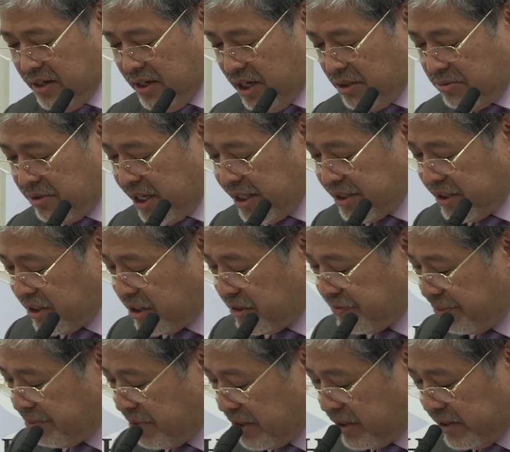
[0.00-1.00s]
arises
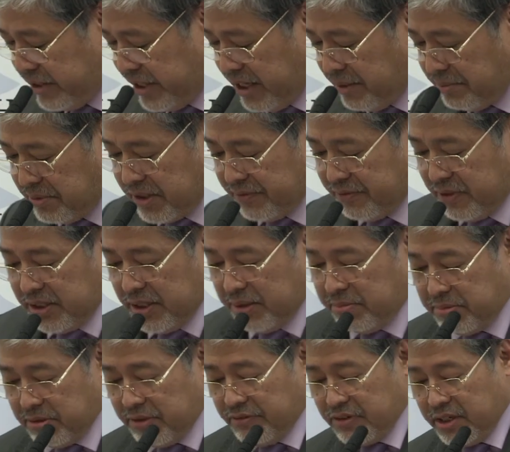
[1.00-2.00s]
from the claims of a
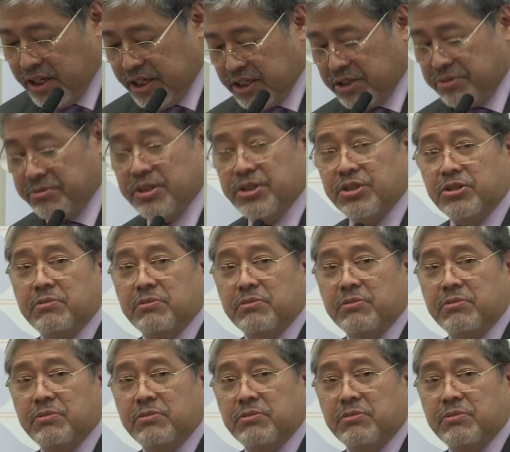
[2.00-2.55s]
number of countries